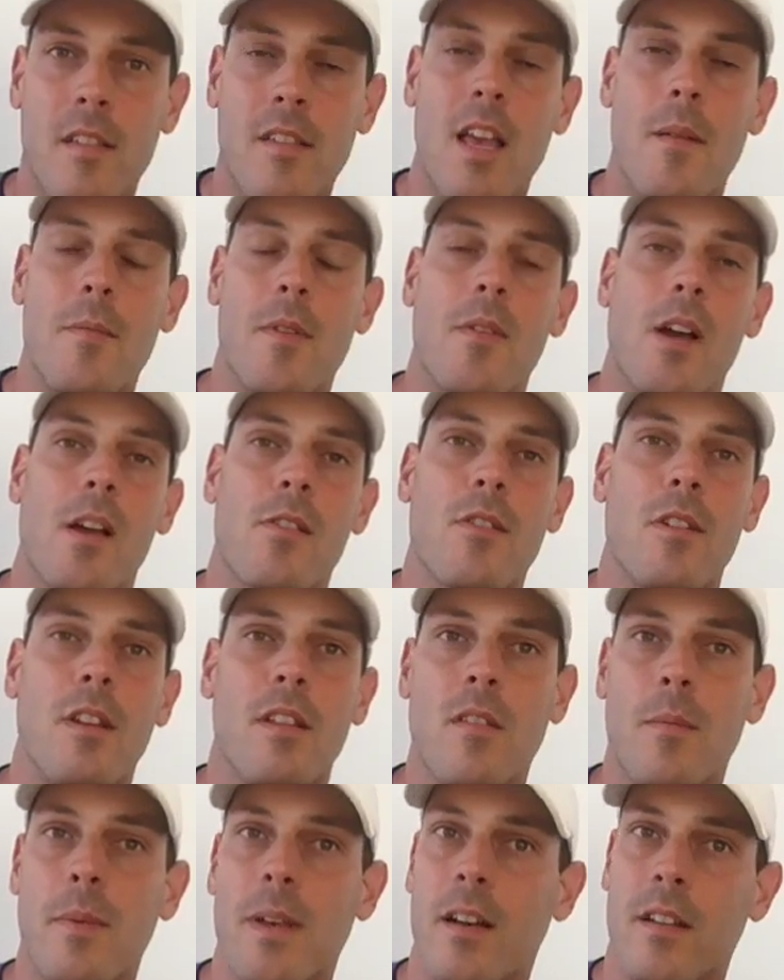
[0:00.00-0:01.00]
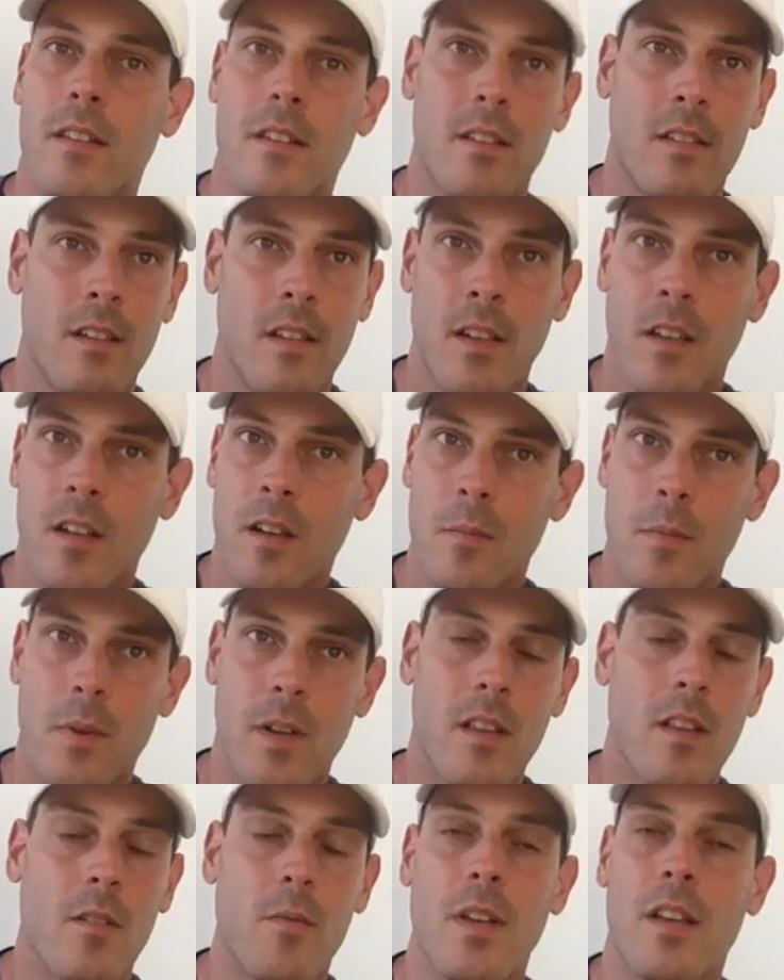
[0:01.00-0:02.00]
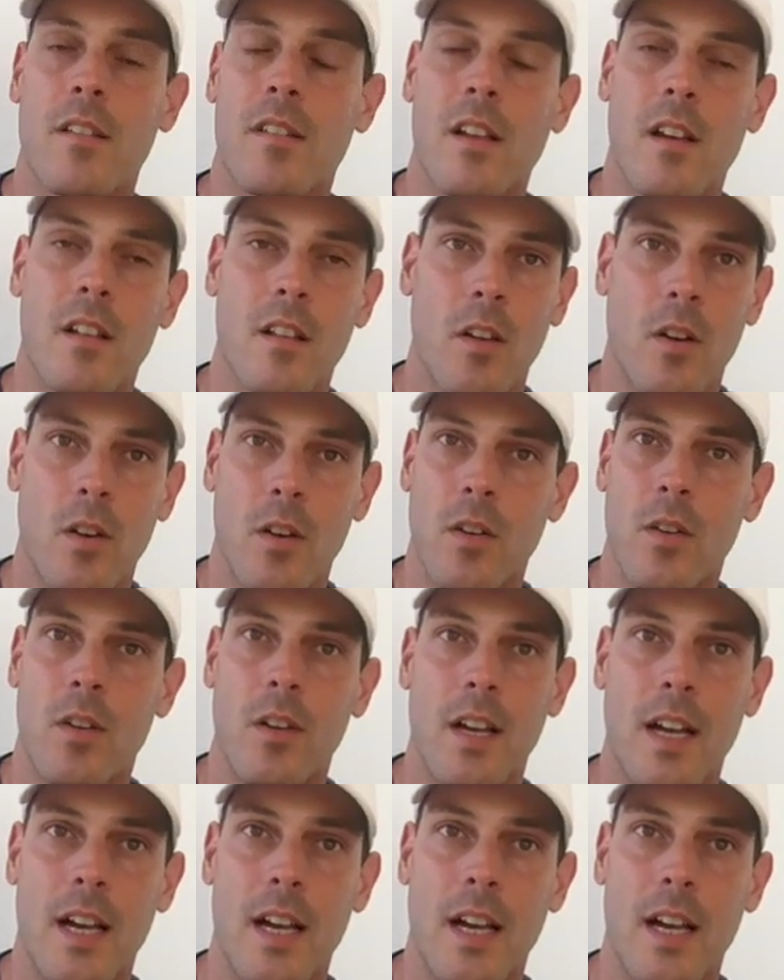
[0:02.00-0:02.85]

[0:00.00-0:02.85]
in the same direction. It's about bringing the rigs down low,